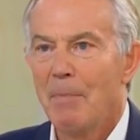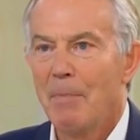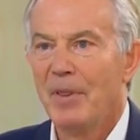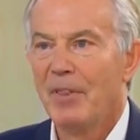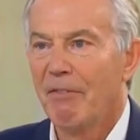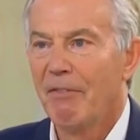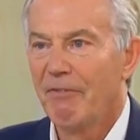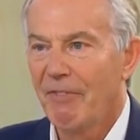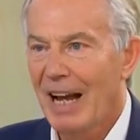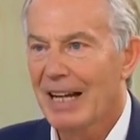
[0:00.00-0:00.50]

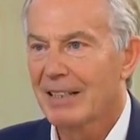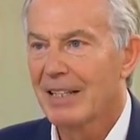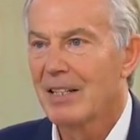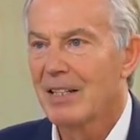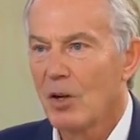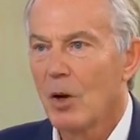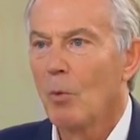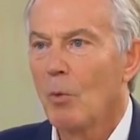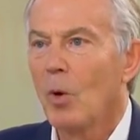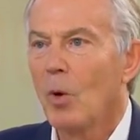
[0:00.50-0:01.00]
But the fact
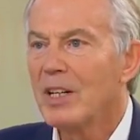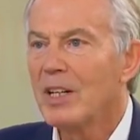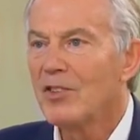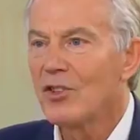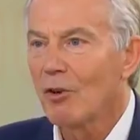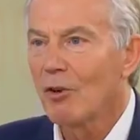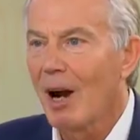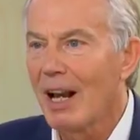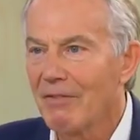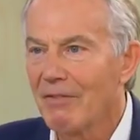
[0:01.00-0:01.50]
is, what
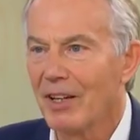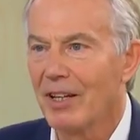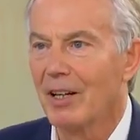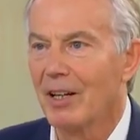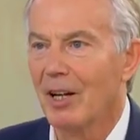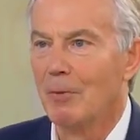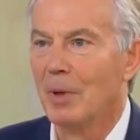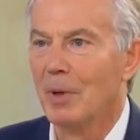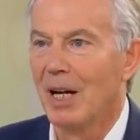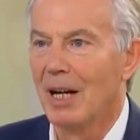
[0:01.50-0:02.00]
is driving
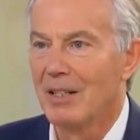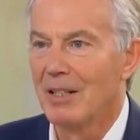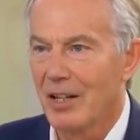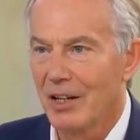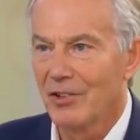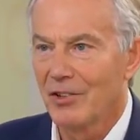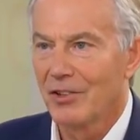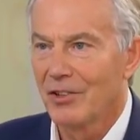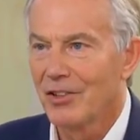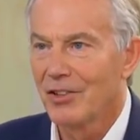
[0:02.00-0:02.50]

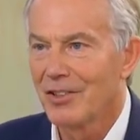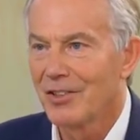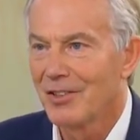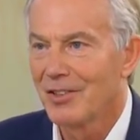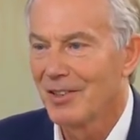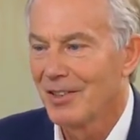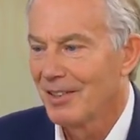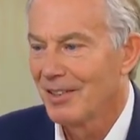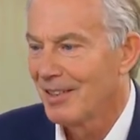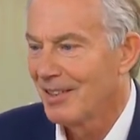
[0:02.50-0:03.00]
globalisation?
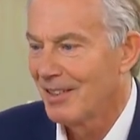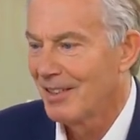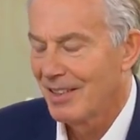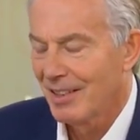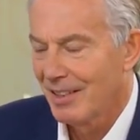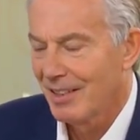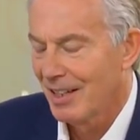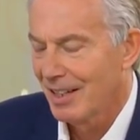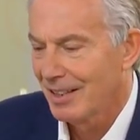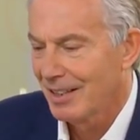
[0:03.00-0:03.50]
Just
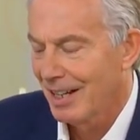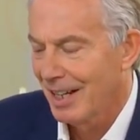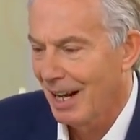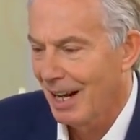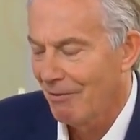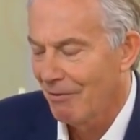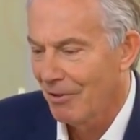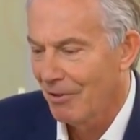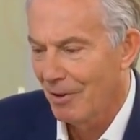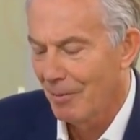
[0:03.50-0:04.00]
to turn to
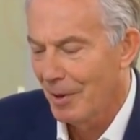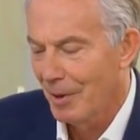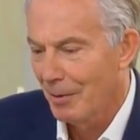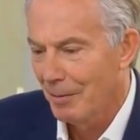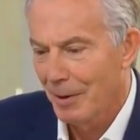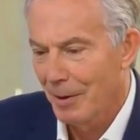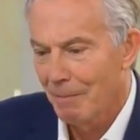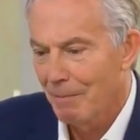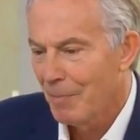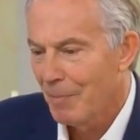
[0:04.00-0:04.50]
that for a
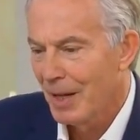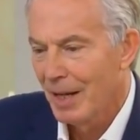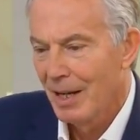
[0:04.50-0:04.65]
moment.